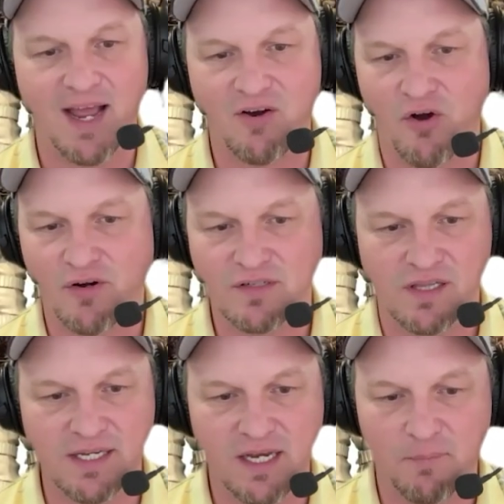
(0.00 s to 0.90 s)
Carter's
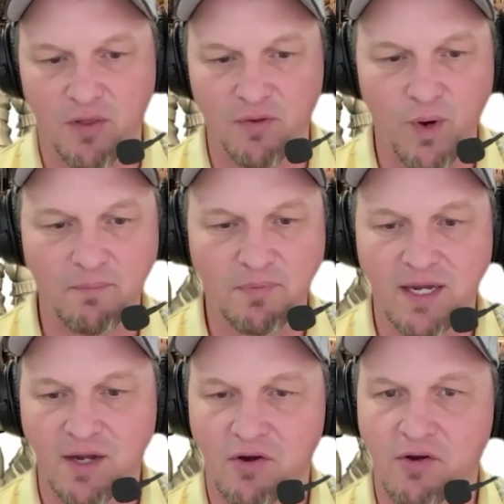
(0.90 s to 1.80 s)
cleaned up all the web
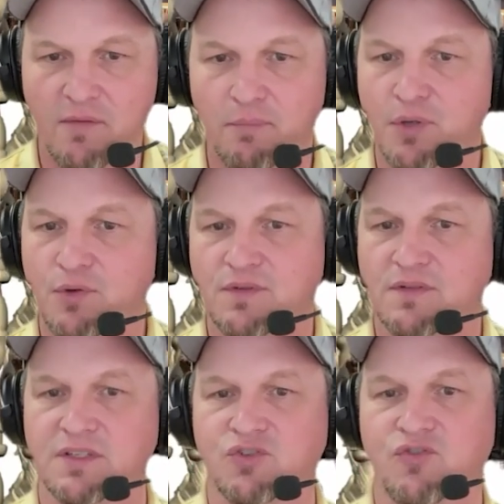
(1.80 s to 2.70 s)
gear, the boots,
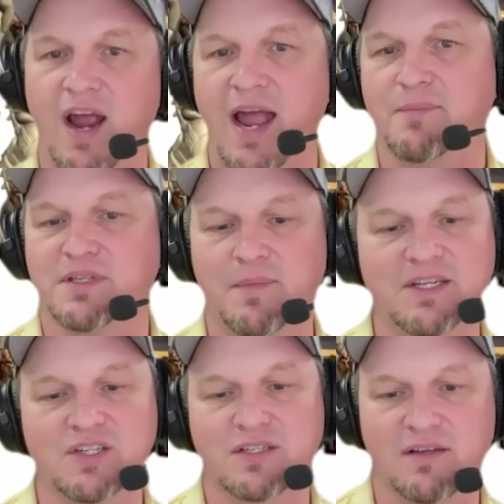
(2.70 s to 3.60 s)
the straps. I
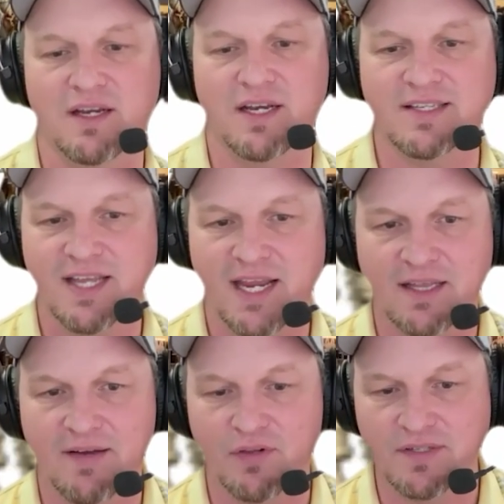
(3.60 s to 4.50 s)
mean, just an
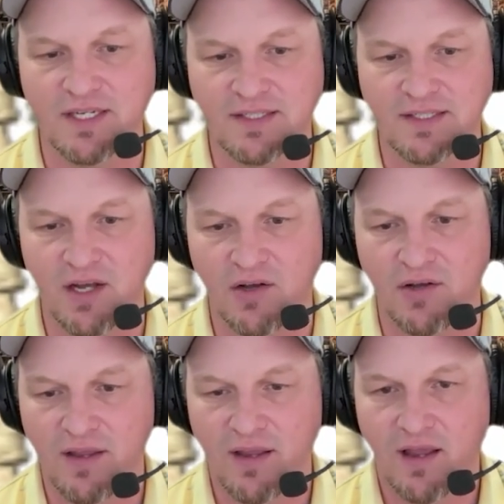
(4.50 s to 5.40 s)
insane level of detail.